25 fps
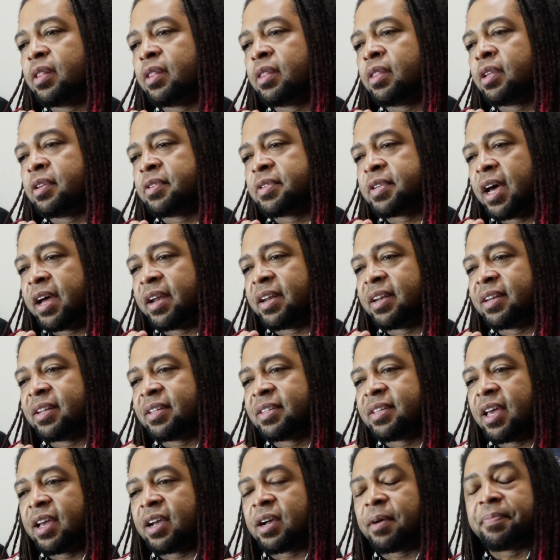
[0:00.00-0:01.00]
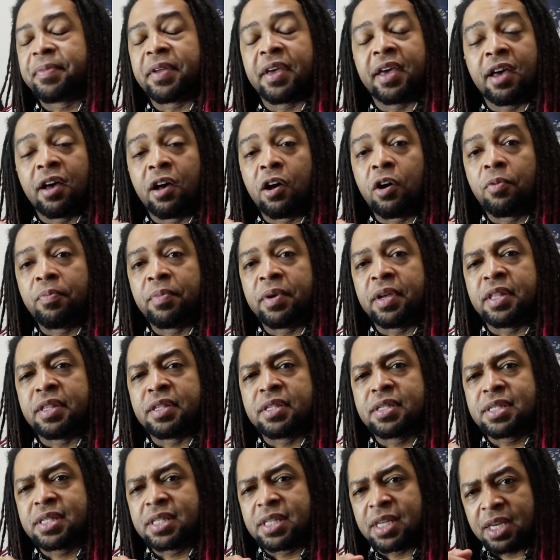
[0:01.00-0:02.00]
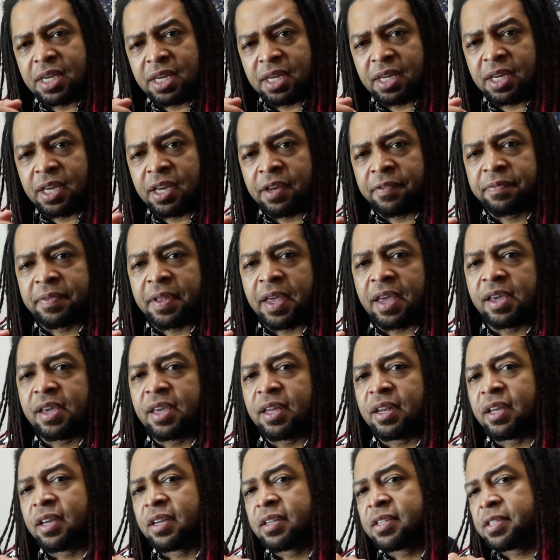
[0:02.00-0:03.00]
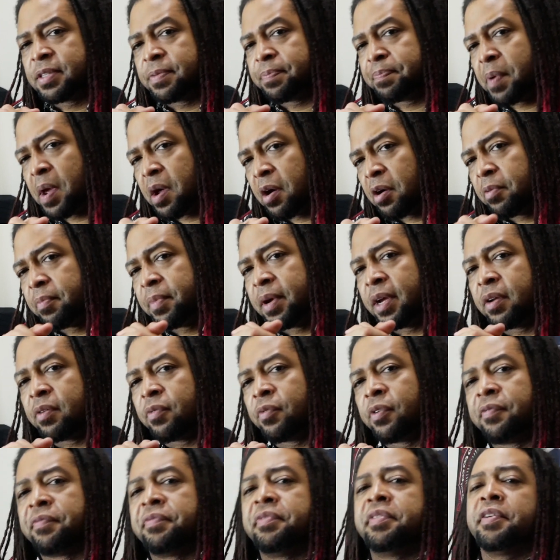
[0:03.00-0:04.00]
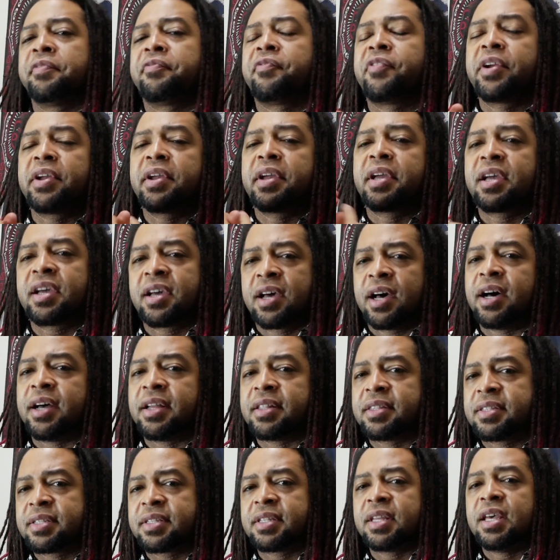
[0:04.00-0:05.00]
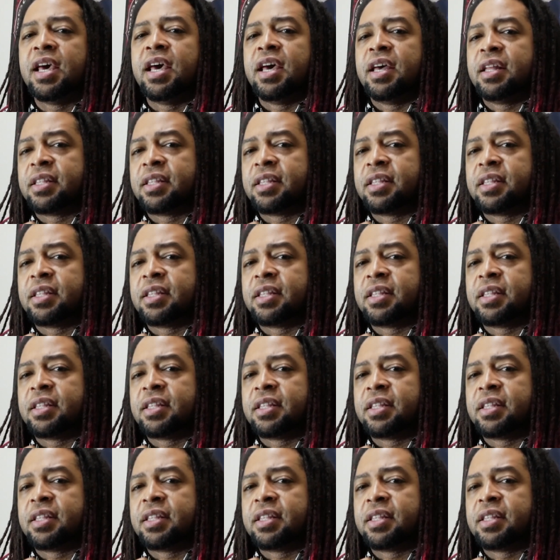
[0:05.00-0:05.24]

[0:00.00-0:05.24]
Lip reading: deciding to take up the helm and seeing if they can experiment with different cuts